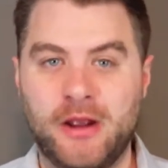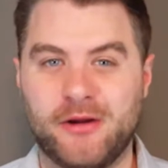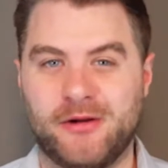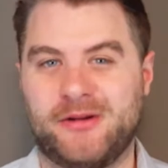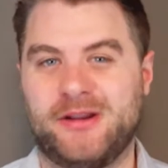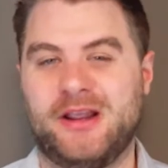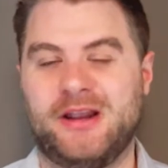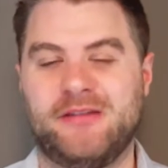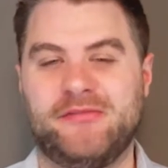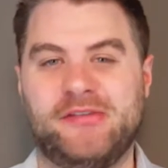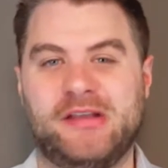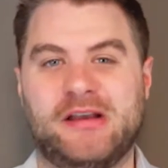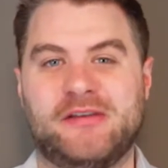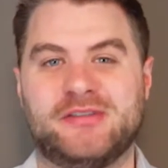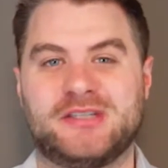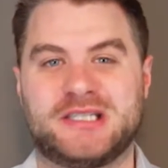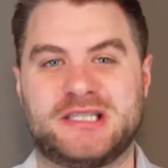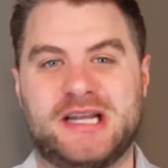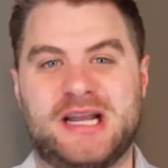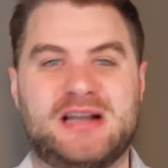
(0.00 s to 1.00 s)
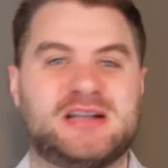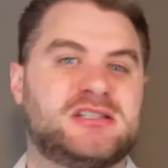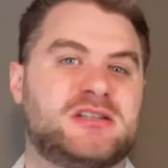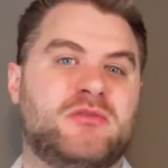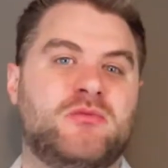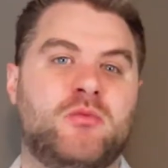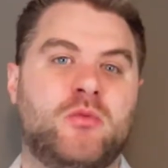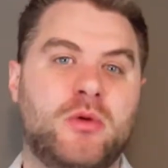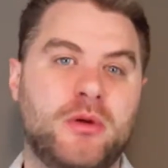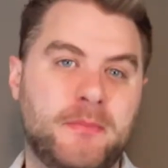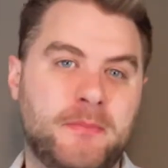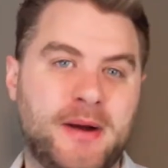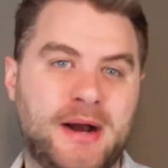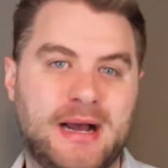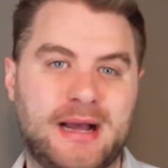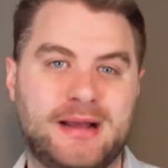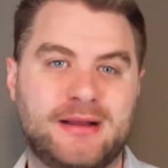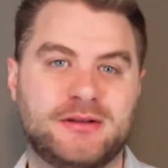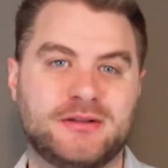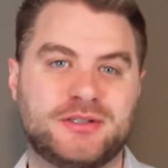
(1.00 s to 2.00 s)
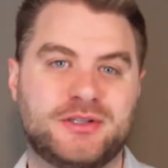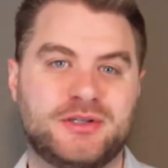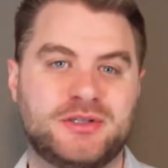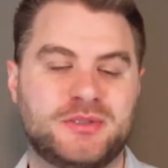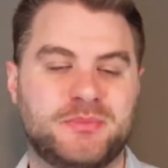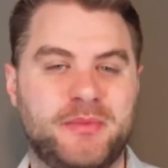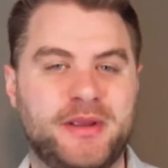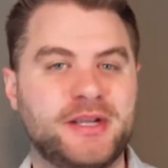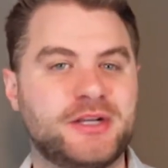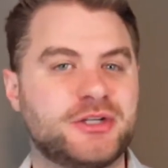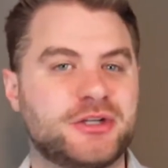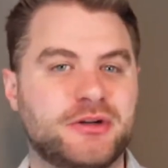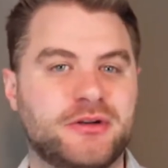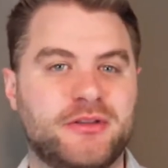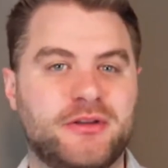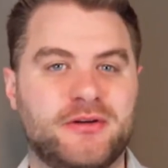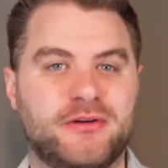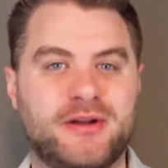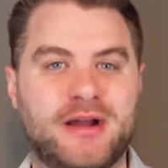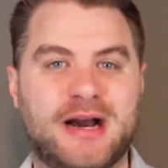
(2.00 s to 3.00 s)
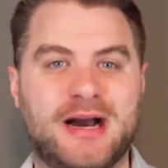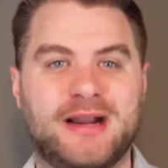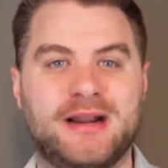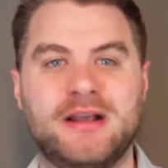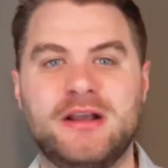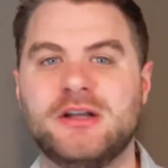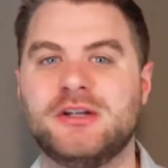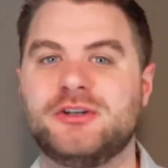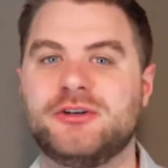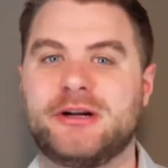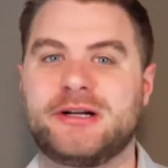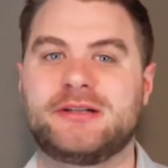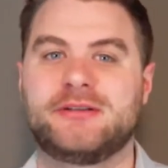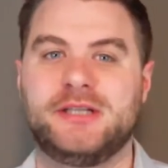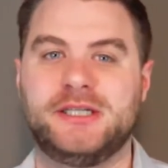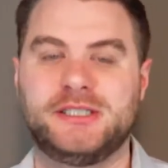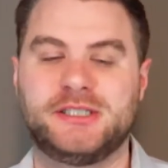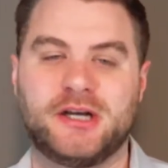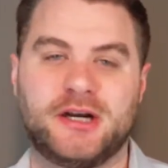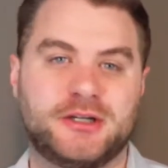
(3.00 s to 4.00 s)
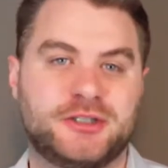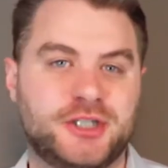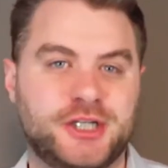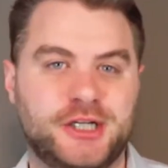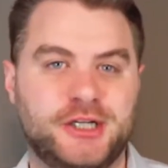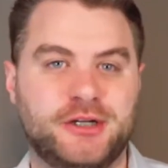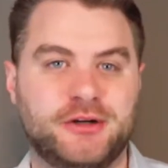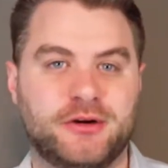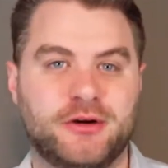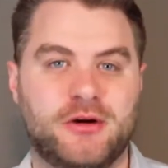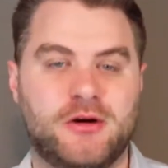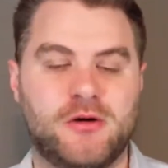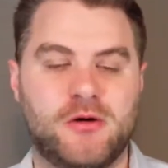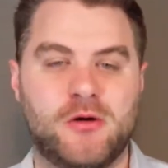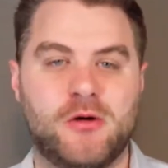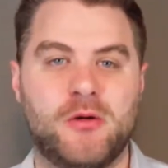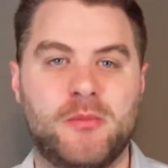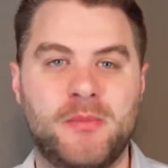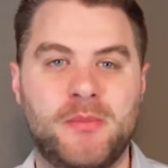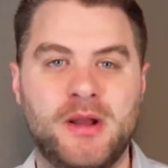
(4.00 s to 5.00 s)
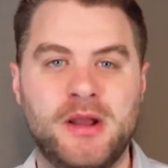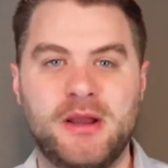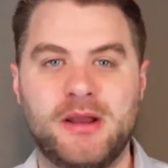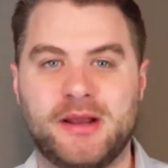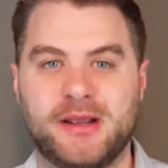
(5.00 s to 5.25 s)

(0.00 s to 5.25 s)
Or again, if you have stacks of wood piles, just make sure they're not directly touching your home.